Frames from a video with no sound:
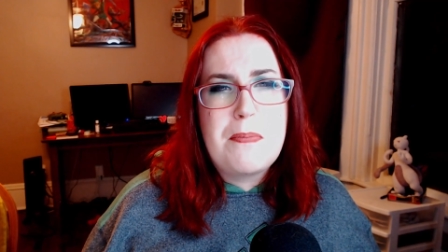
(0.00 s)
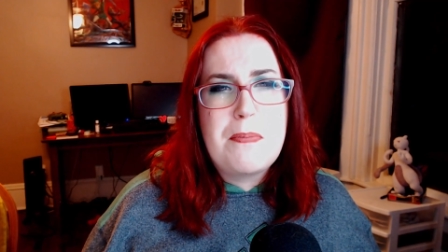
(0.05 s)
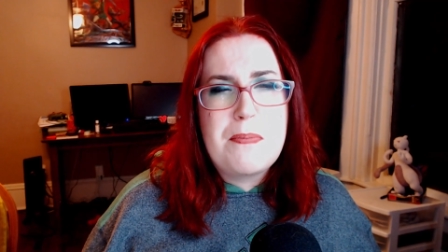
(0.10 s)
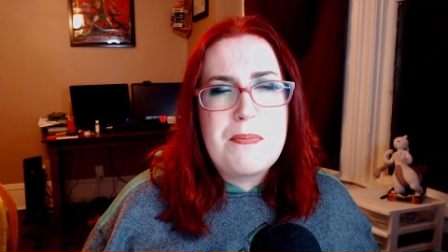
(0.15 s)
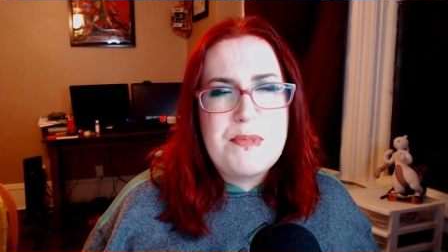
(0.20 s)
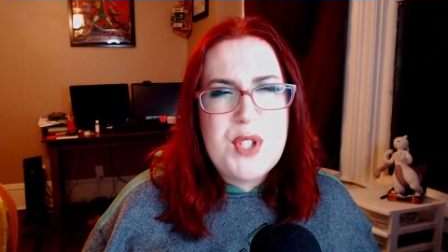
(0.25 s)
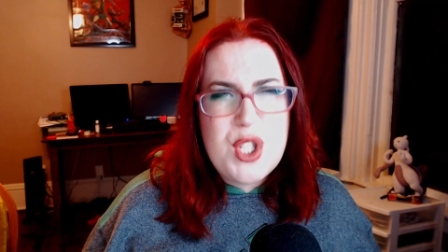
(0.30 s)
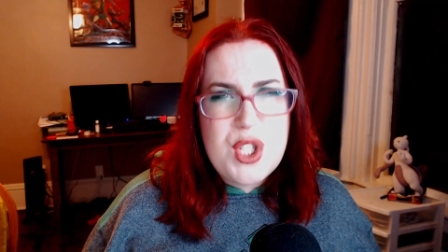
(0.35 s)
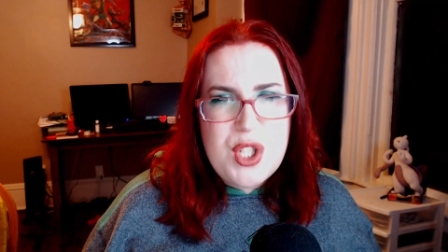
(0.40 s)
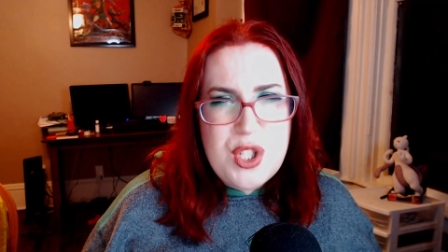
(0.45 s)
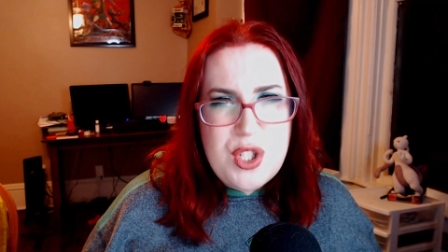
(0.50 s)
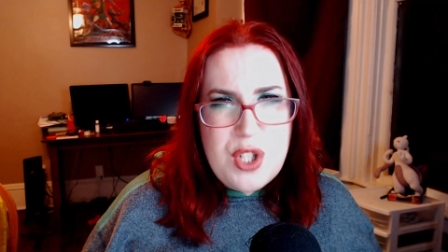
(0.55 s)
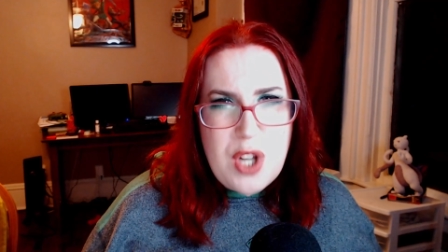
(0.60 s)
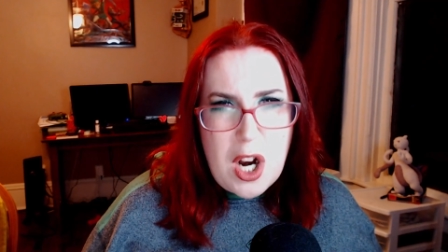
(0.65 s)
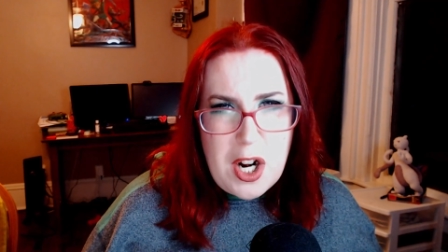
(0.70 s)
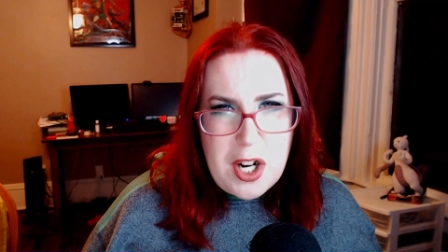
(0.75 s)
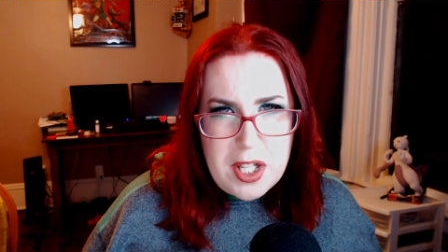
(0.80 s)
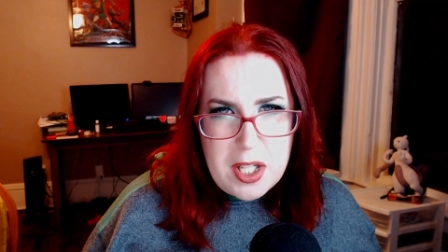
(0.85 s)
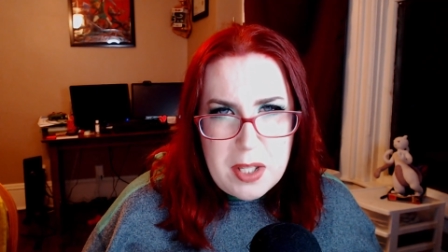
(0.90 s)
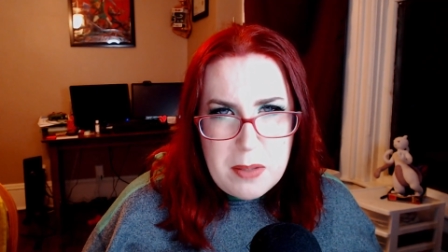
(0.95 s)

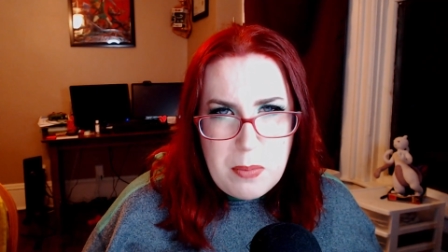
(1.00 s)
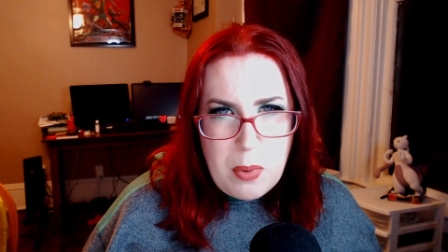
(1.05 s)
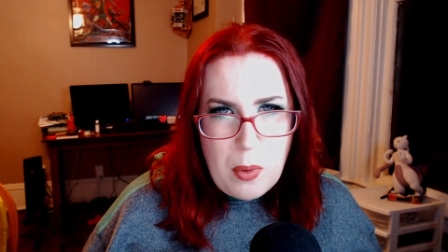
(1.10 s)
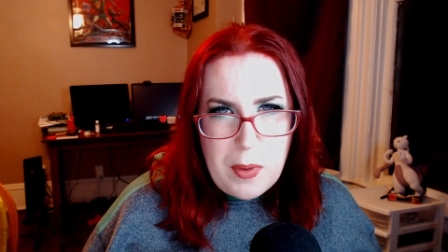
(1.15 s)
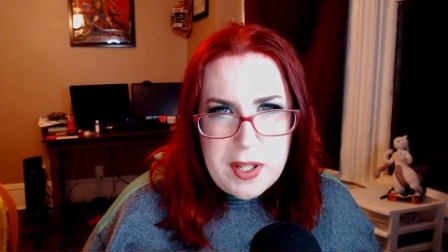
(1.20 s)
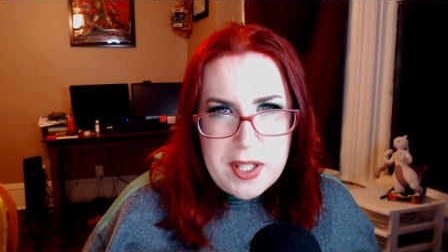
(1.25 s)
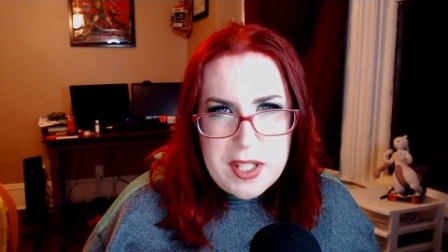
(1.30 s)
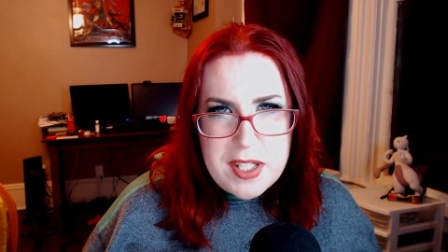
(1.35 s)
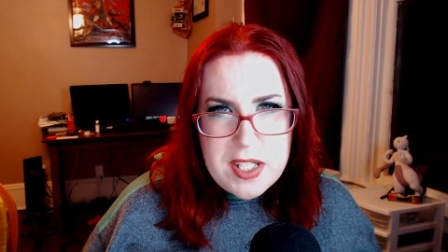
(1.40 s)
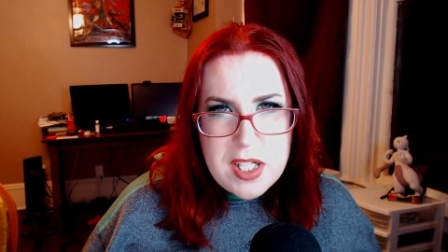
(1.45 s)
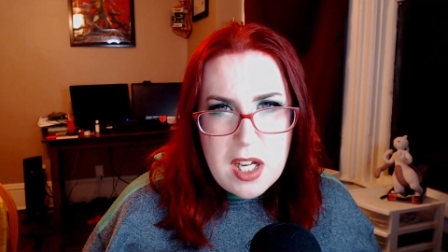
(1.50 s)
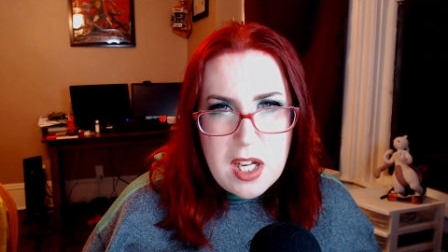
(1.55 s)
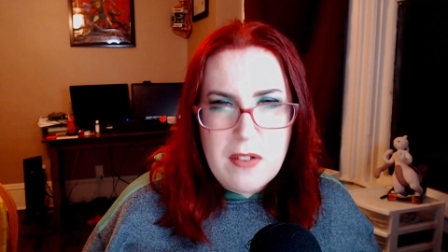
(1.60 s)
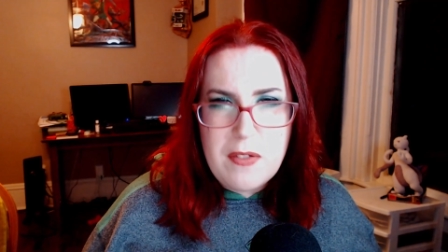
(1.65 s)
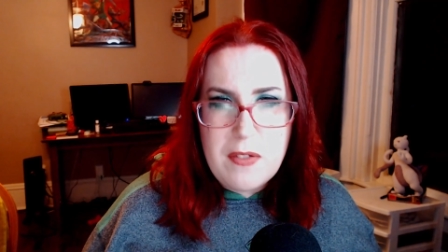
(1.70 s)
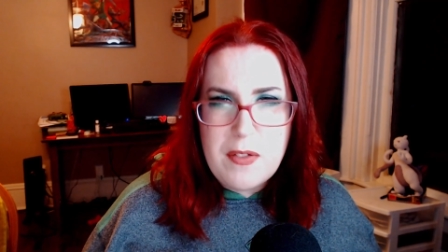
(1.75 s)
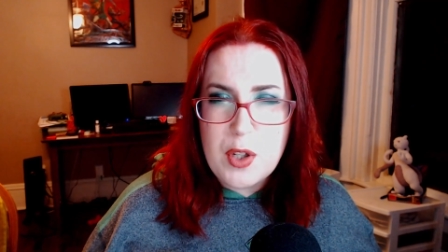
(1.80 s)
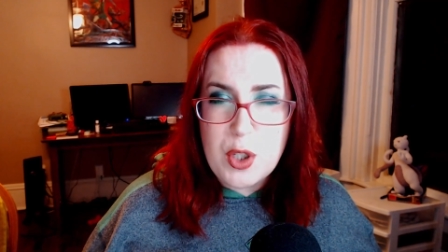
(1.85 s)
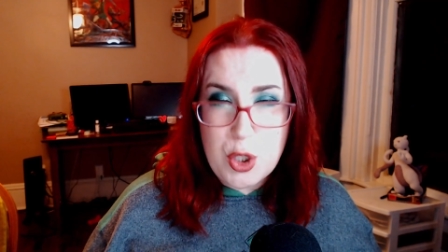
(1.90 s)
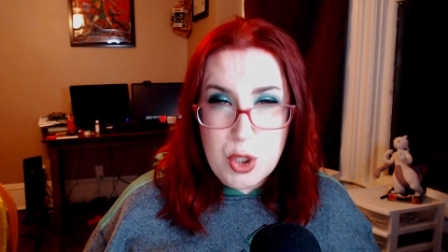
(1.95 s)
starting point of
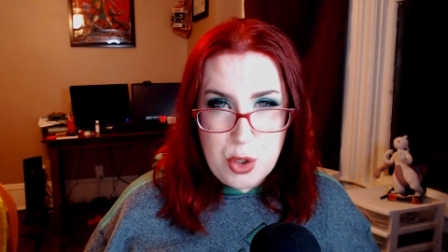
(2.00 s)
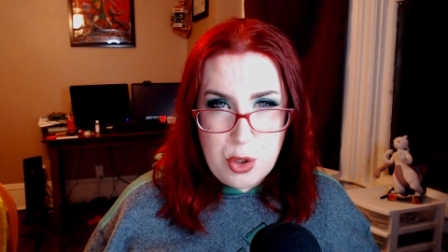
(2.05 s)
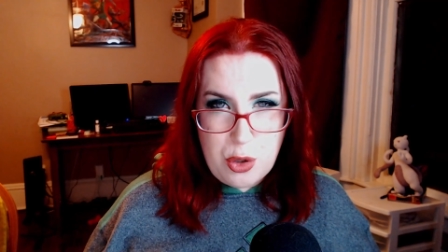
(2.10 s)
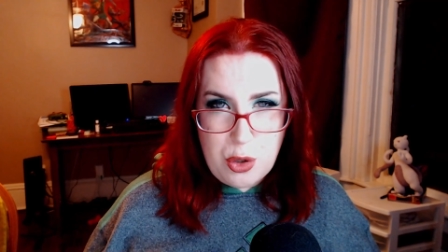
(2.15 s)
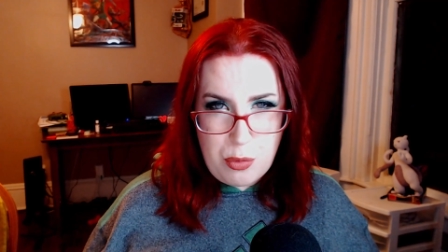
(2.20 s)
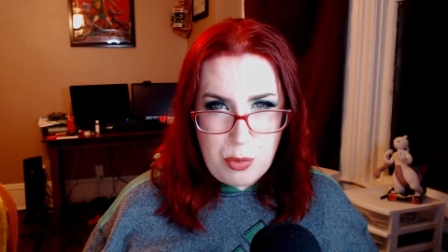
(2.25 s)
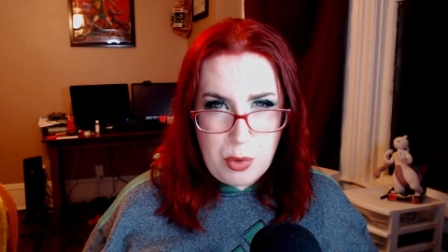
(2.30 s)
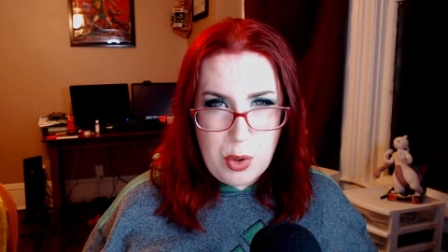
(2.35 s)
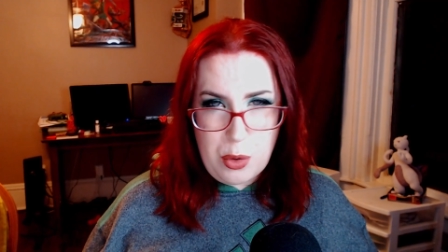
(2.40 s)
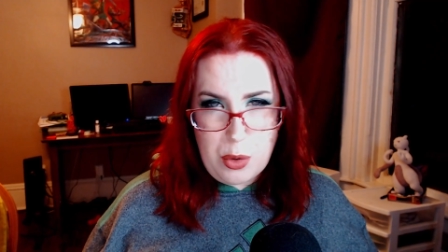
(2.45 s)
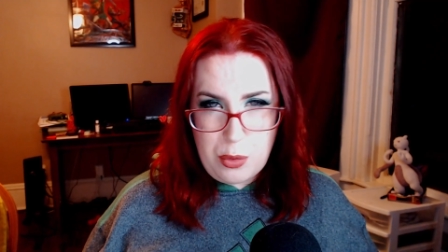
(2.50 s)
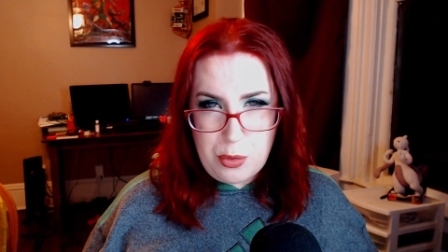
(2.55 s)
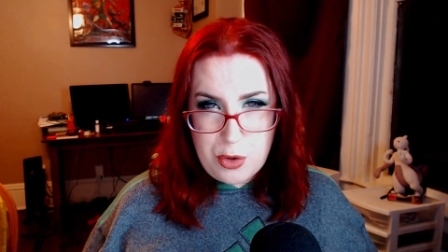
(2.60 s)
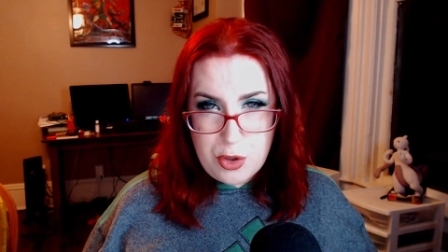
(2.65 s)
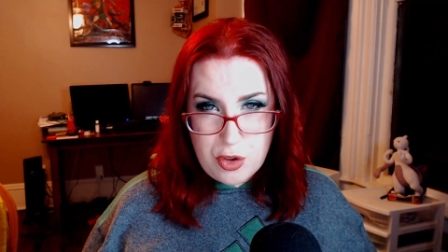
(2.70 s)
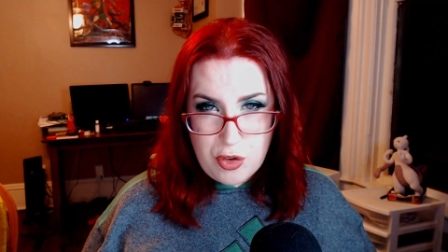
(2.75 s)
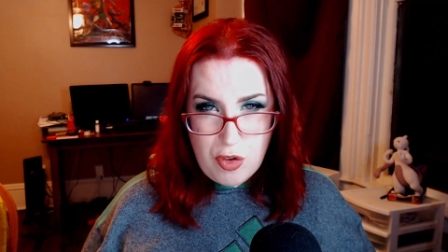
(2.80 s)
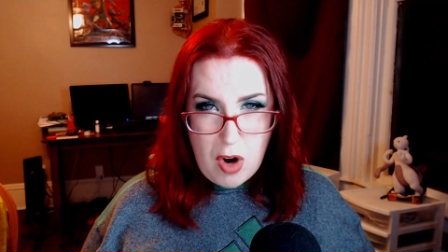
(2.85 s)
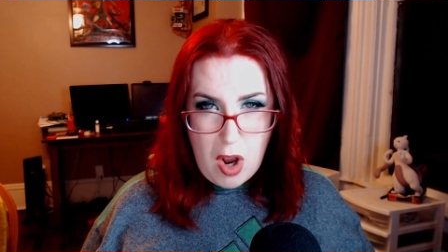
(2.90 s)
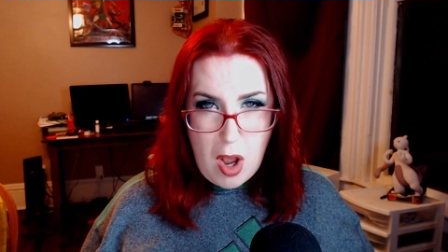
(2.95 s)
her true
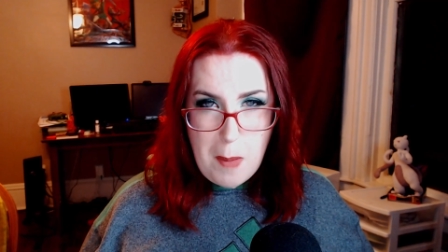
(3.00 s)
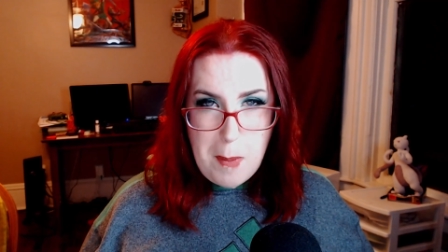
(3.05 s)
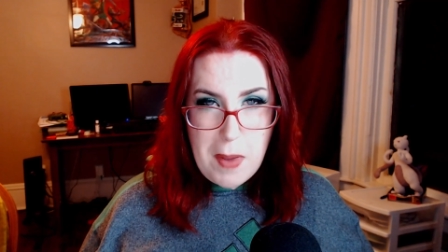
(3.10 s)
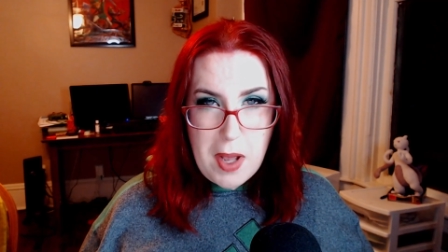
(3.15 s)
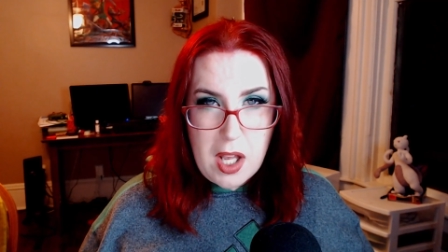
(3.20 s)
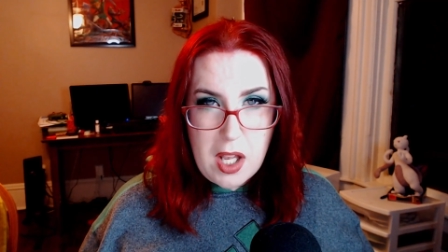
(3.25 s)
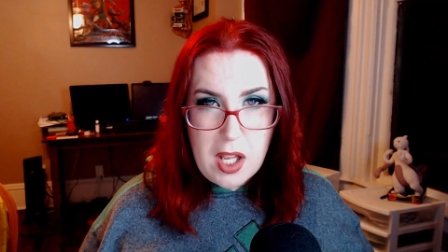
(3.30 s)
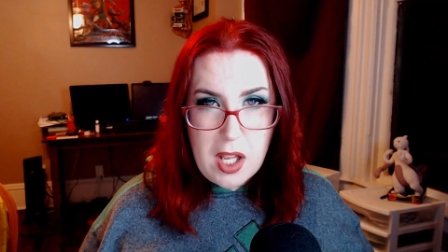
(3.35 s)
trauma,